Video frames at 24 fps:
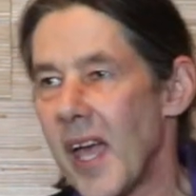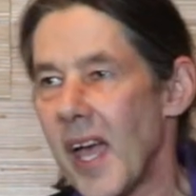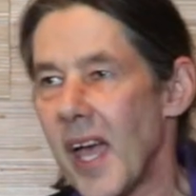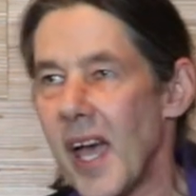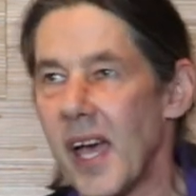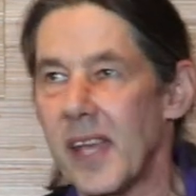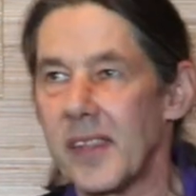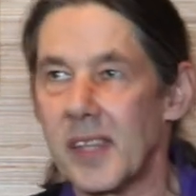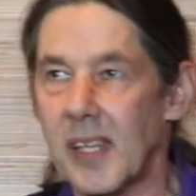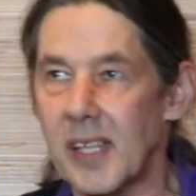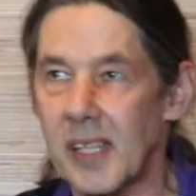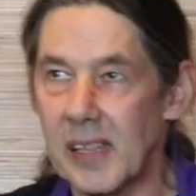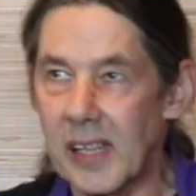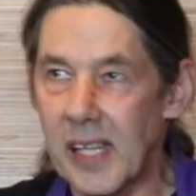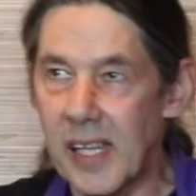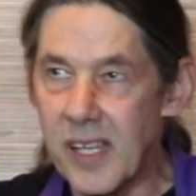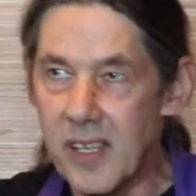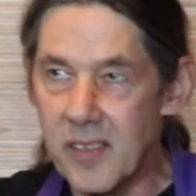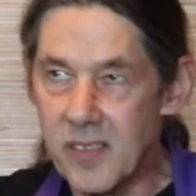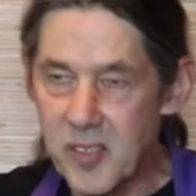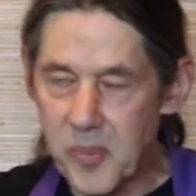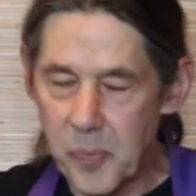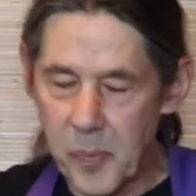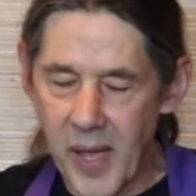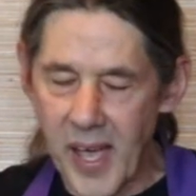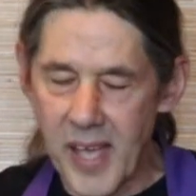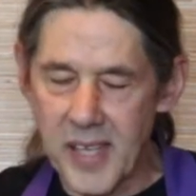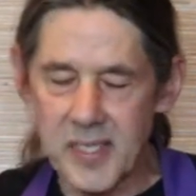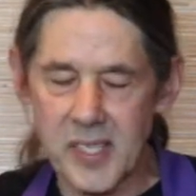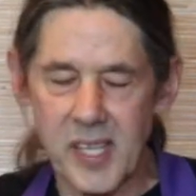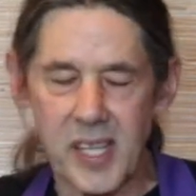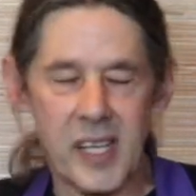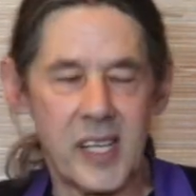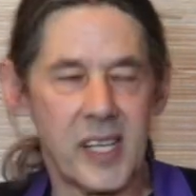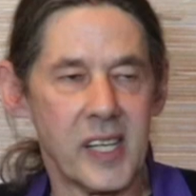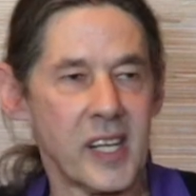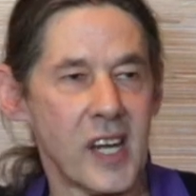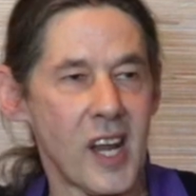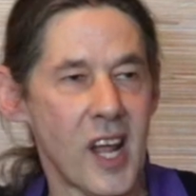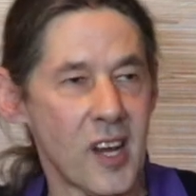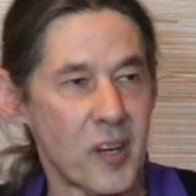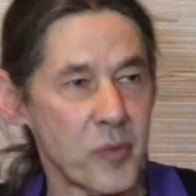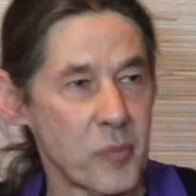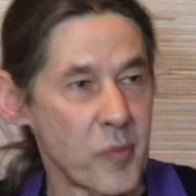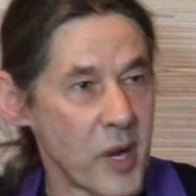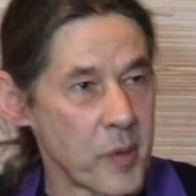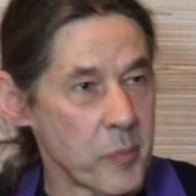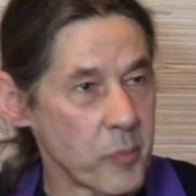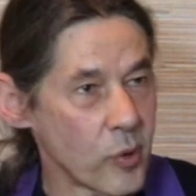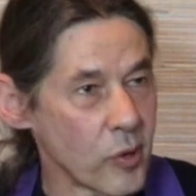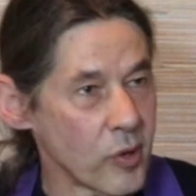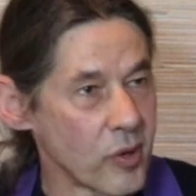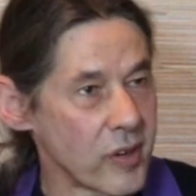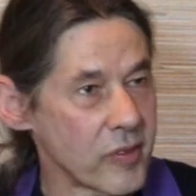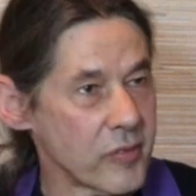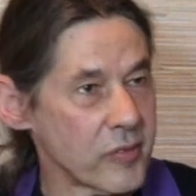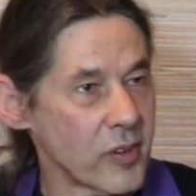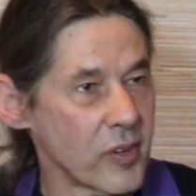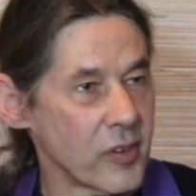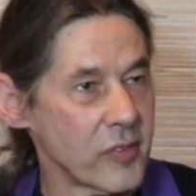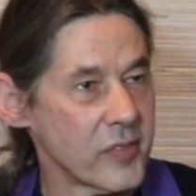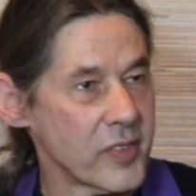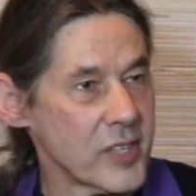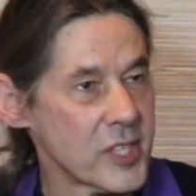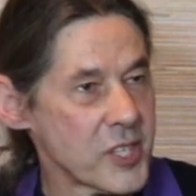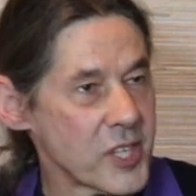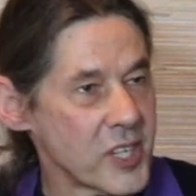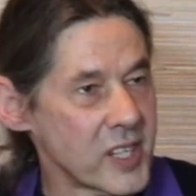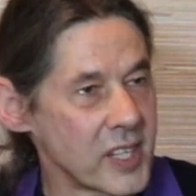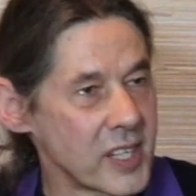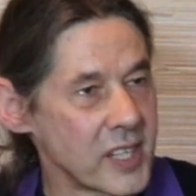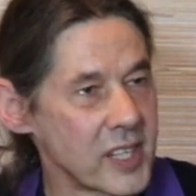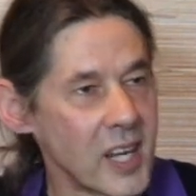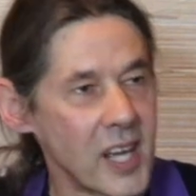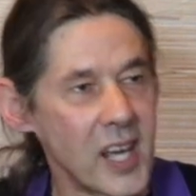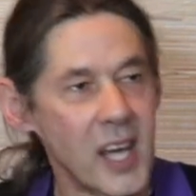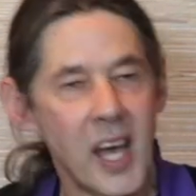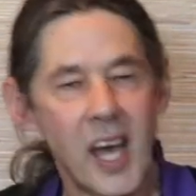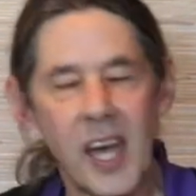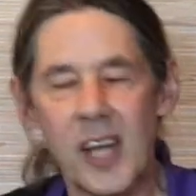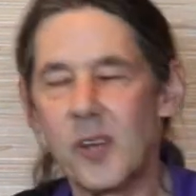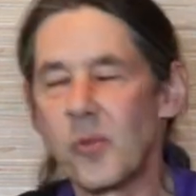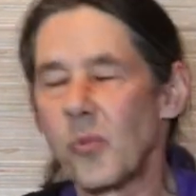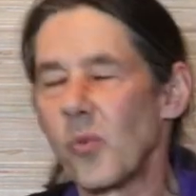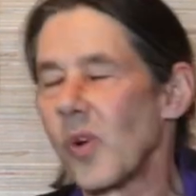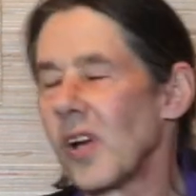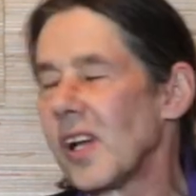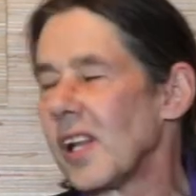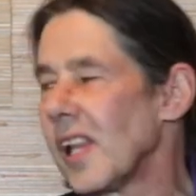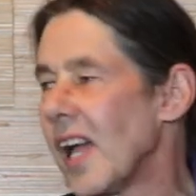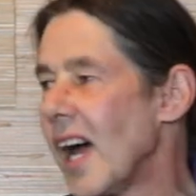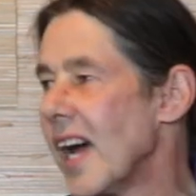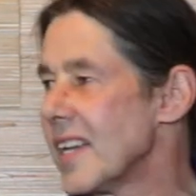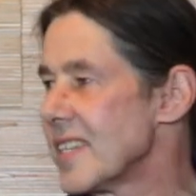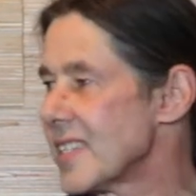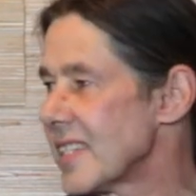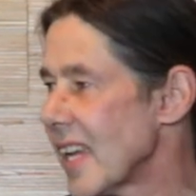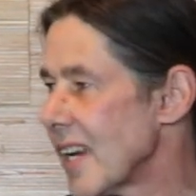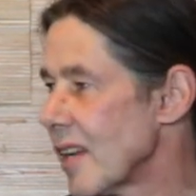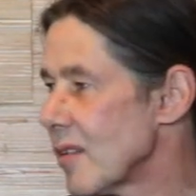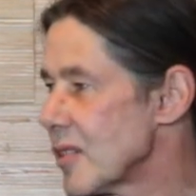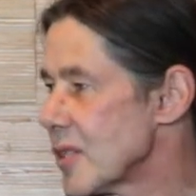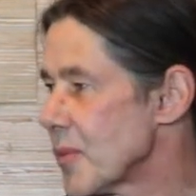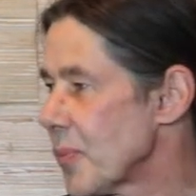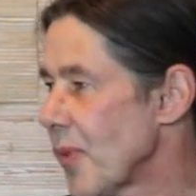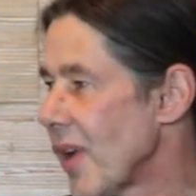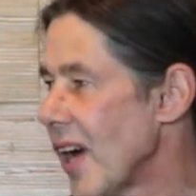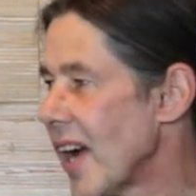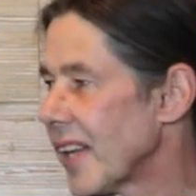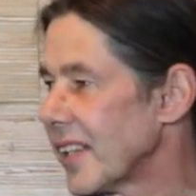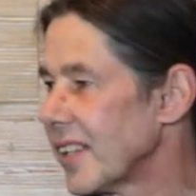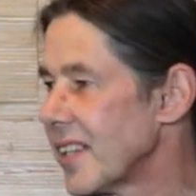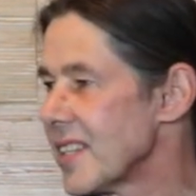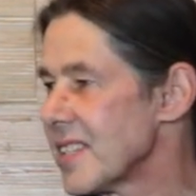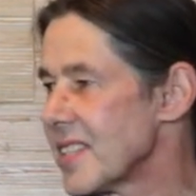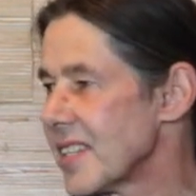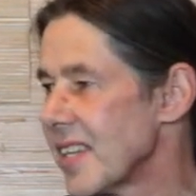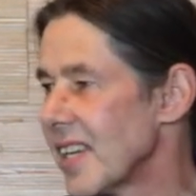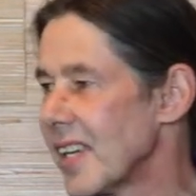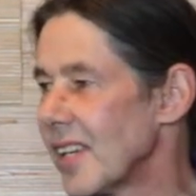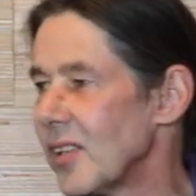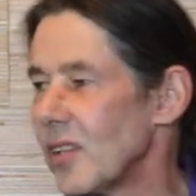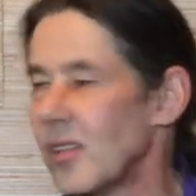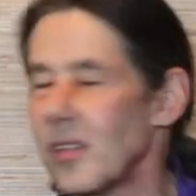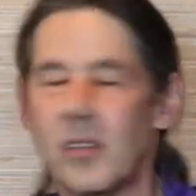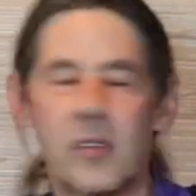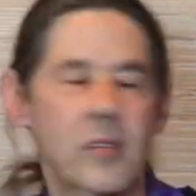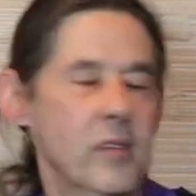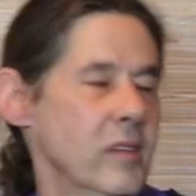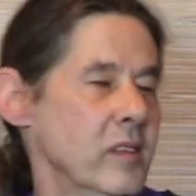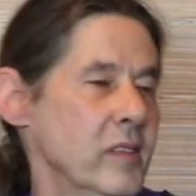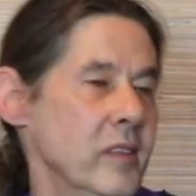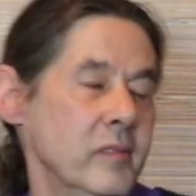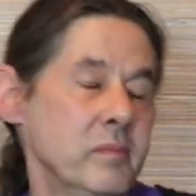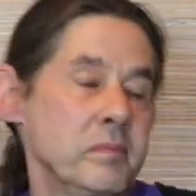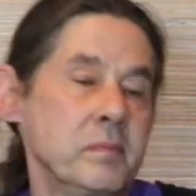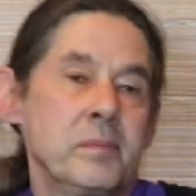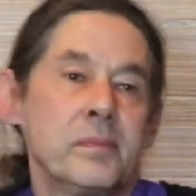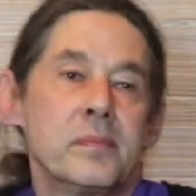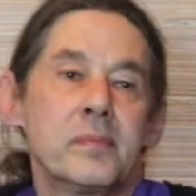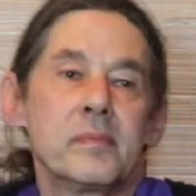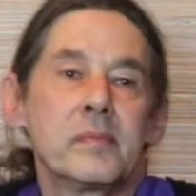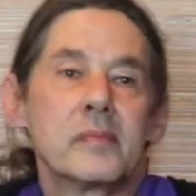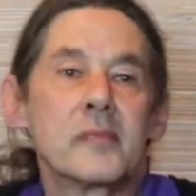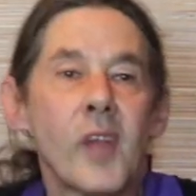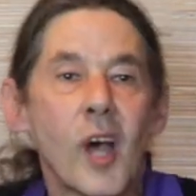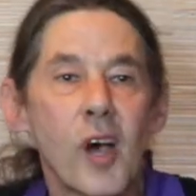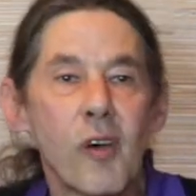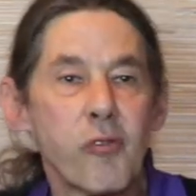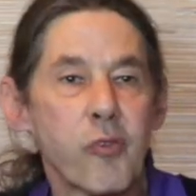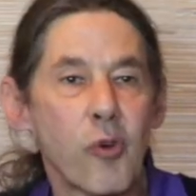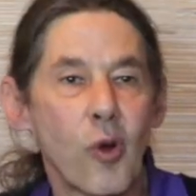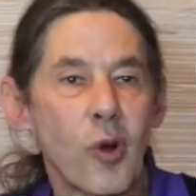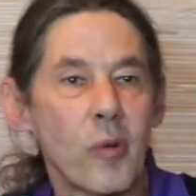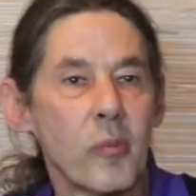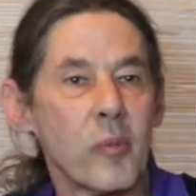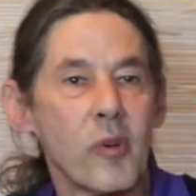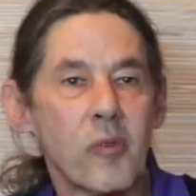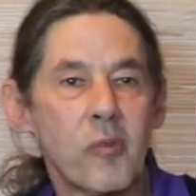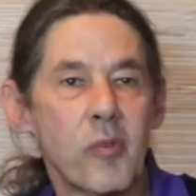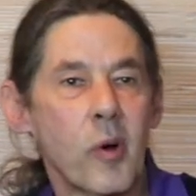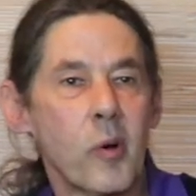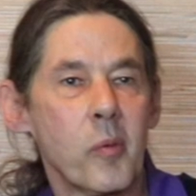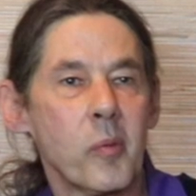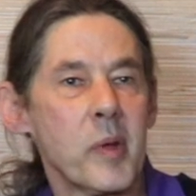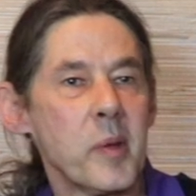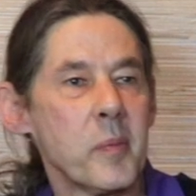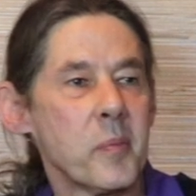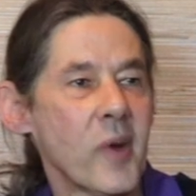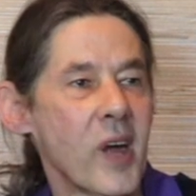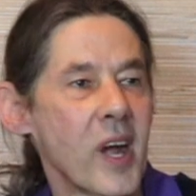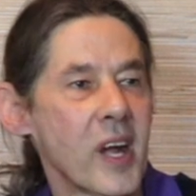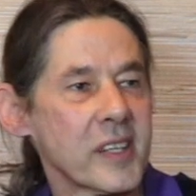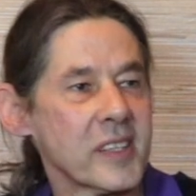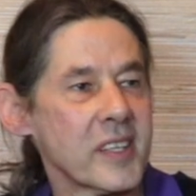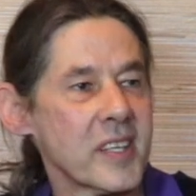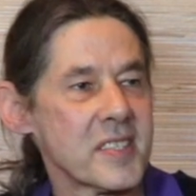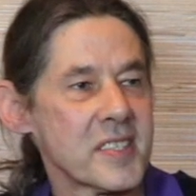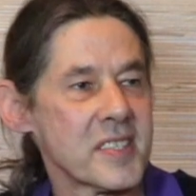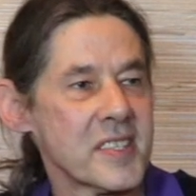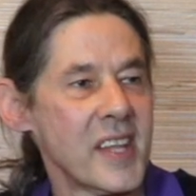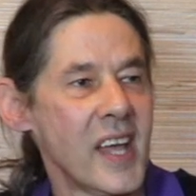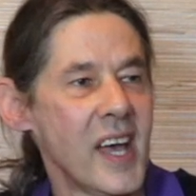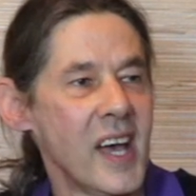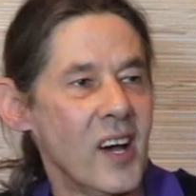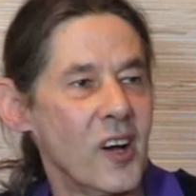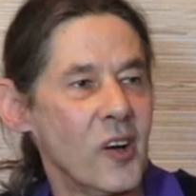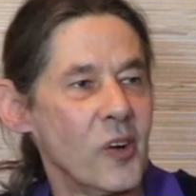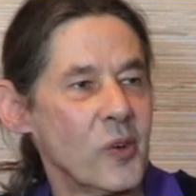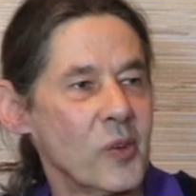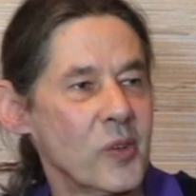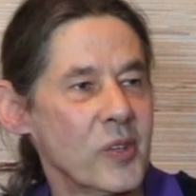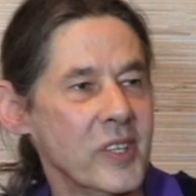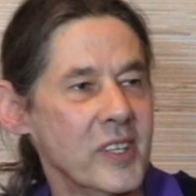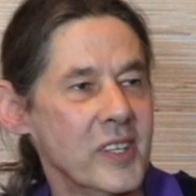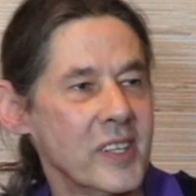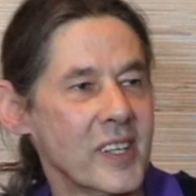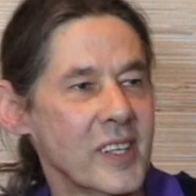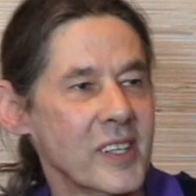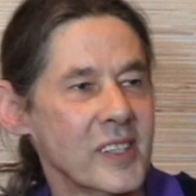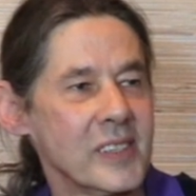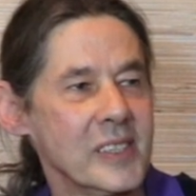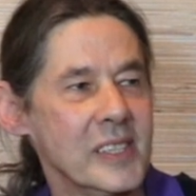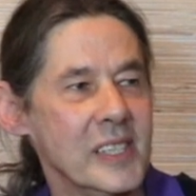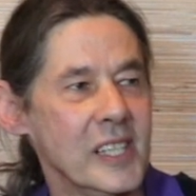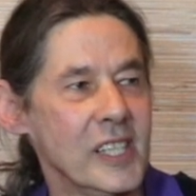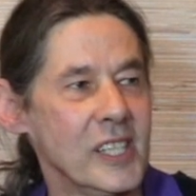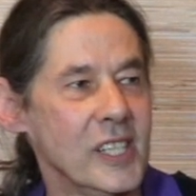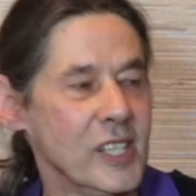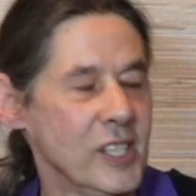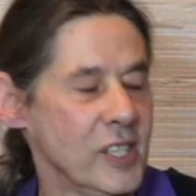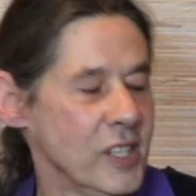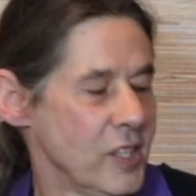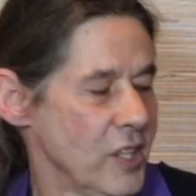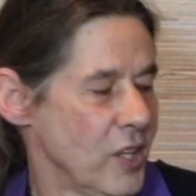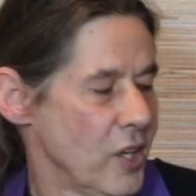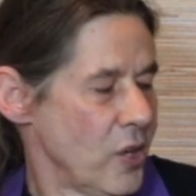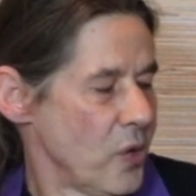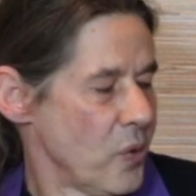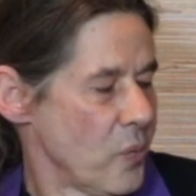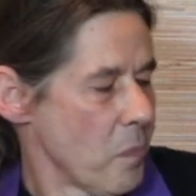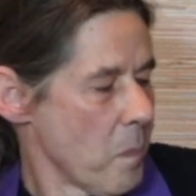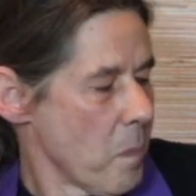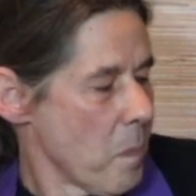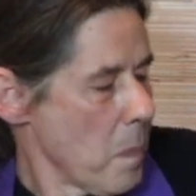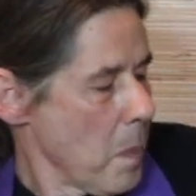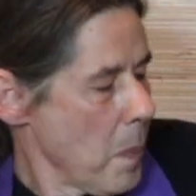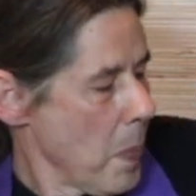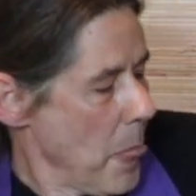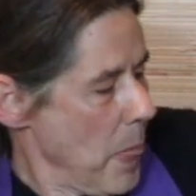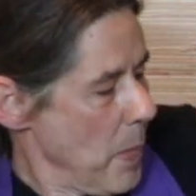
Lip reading: and the leaves passing in and out of my peripheral vision. And I didn't realize that I was practicing a form of what we practice now, you know.